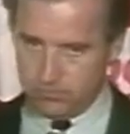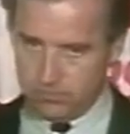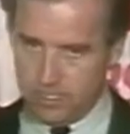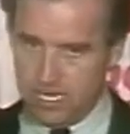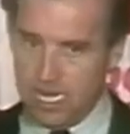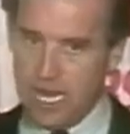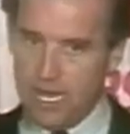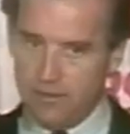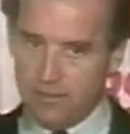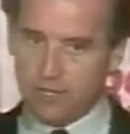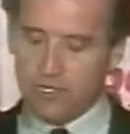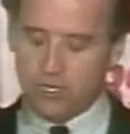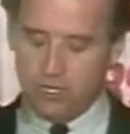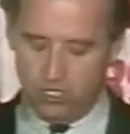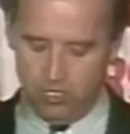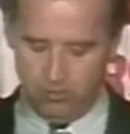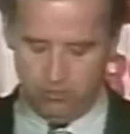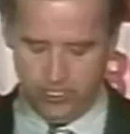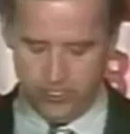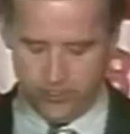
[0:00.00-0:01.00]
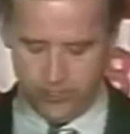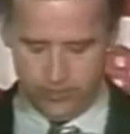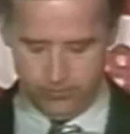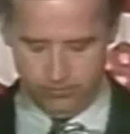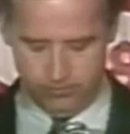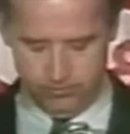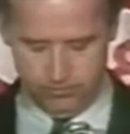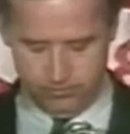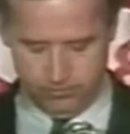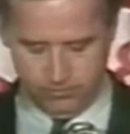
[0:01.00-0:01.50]
and the courage
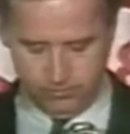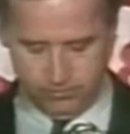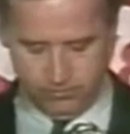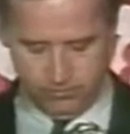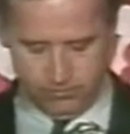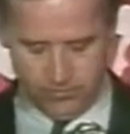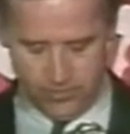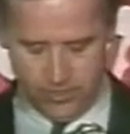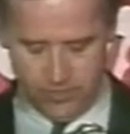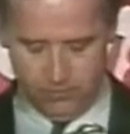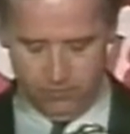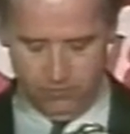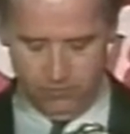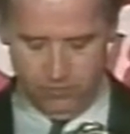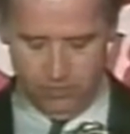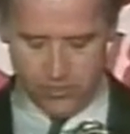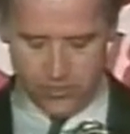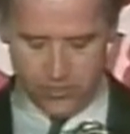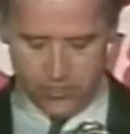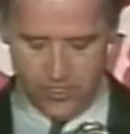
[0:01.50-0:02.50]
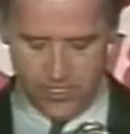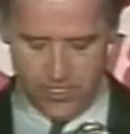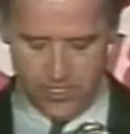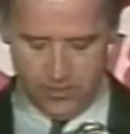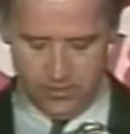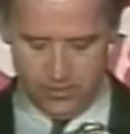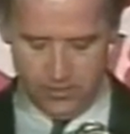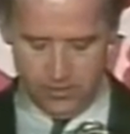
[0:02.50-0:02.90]
and the foresight